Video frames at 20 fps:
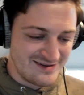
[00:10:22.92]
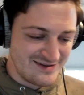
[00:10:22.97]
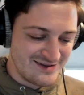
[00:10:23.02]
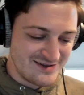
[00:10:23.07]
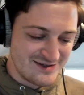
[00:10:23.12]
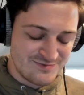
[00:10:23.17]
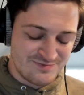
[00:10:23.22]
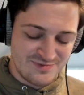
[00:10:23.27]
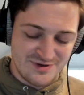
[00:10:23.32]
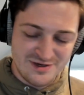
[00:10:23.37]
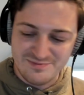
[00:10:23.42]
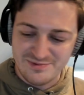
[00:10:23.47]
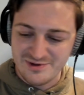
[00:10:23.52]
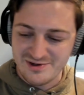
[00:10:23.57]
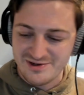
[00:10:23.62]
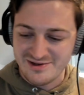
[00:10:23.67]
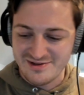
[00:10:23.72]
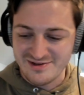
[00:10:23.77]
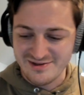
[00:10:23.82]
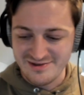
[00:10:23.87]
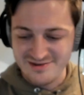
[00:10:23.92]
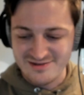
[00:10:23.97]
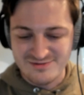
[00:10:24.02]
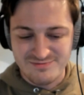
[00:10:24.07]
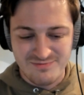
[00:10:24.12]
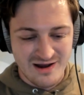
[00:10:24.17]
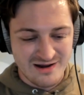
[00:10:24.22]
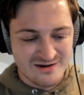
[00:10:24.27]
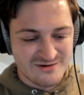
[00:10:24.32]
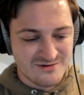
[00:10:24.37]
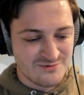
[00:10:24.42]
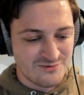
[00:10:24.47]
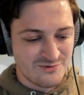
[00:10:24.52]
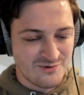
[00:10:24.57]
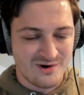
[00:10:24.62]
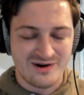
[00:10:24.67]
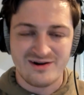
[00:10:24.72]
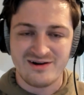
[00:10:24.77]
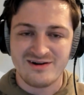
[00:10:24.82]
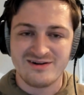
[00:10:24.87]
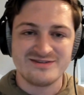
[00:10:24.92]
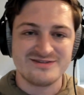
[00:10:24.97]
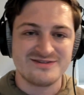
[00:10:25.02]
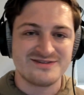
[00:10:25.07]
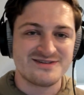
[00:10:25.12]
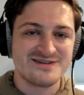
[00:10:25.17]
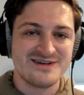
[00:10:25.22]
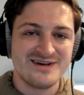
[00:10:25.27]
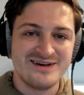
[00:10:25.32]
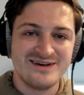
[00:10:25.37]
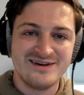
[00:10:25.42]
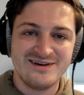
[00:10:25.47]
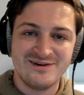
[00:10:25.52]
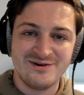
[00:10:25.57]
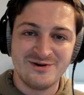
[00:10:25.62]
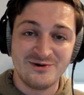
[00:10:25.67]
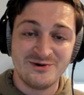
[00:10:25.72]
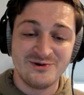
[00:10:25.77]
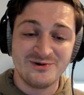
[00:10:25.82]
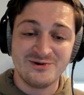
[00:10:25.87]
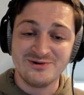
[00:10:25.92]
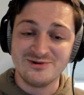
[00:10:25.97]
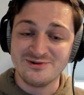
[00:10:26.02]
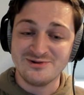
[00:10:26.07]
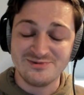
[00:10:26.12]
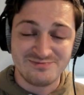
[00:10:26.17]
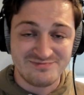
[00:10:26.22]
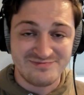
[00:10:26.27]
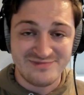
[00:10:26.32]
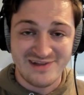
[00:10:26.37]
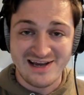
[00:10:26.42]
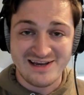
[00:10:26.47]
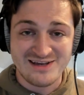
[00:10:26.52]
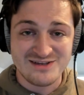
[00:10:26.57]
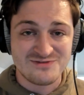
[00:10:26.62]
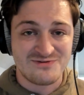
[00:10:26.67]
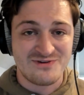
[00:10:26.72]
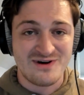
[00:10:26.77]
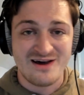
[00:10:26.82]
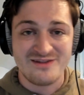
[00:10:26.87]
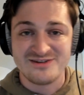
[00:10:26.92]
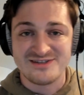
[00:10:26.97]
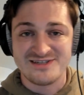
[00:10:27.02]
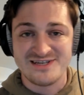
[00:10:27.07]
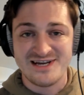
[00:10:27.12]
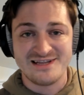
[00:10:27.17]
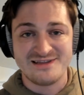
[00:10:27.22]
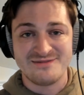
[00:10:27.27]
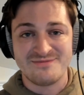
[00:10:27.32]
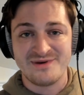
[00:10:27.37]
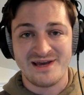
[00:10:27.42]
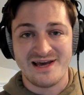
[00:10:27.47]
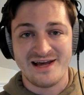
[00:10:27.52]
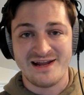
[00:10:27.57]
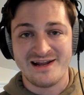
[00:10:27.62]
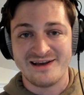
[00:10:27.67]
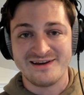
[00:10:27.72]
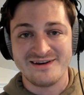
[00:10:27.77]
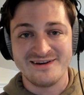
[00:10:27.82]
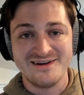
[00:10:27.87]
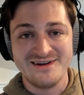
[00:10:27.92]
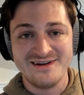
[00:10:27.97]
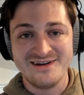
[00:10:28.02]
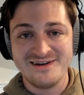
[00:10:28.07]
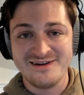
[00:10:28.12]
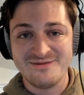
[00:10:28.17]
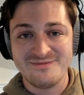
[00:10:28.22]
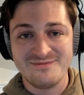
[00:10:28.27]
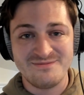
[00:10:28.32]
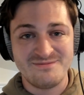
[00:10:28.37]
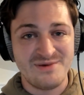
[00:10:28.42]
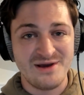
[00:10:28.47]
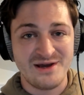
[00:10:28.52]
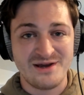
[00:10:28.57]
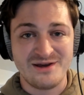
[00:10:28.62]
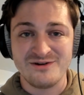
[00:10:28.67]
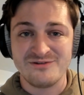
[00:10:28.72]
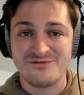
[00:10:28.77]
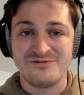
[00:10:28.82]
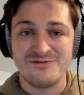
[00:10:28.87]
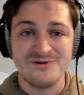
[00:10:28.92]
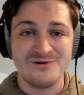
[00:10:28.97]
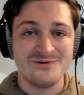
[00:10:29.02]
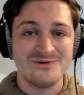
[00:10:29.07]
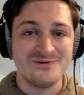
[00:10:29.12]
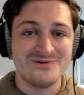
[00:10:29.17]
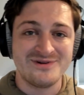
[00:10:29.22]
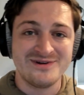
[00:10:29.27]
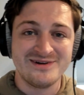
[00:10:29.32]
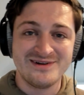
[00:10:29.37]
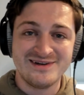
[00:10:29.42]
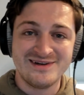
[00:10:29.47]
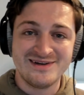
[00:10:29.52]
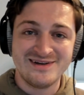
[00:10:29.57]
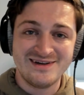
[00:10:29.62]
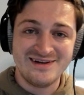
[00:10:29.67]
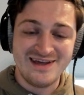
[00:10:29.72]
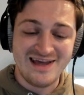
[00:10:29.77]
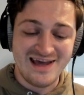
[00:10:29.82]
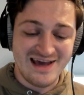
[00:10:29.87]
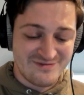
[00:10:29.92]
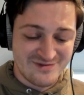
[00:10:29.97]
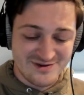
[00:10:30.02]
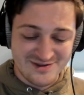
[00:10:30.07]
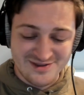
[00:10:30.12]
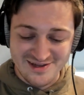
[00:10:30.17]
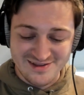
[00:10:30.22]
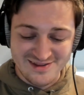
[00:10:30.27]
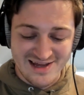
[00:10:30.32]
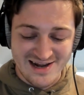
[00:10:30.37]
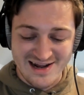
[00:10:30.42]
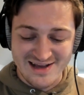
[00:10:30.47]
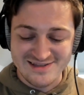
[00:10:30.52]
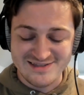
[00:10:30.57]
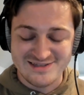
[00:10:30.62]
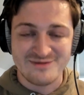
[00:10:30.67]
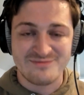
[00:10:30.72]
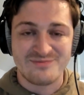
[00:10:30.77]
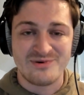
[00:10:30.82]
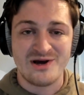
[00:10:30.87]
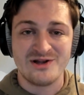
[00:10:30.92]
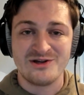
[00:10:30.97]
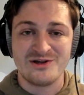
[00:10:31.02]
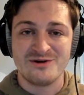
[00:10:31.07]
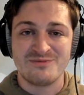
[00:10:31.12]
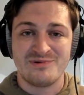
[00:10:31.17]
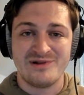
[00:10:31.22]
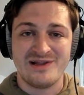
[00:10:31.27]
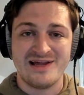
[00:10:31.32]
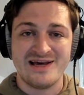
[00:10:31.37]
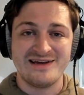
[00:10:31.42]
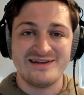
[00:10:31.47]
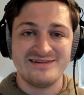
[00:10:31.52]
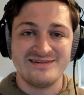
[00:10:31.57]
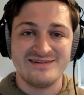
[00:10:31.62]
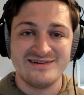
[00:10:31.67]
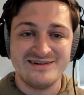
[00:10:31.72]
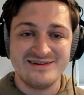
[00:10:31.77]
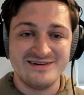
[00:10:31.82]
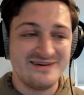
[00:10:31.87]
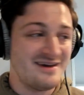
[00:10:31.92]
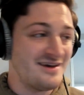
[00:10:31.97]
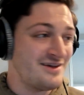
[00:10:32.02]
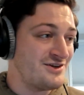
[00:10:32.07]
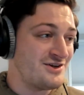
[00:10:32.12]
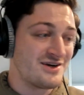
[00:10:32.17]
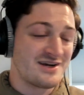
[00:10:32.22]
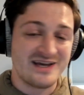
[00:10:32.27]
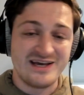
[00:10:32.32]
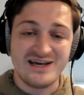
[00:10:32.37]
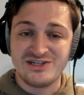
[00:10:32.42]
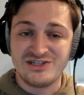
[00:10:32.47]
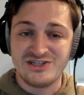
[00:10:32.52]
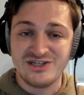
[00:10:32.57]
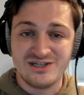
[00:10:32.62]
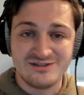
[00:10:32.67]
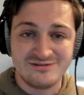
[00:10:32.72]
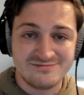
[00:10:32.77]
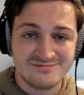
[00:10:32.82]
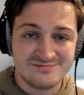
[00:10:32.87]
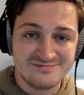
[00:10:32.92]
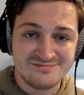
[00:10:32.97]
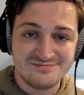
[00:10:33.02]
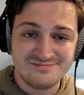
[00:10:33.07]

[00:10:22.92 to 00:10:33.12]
these people, these migrant workers who, like his father said at the beginning, pick your food, everything that ends up on your plate, in your kitchen,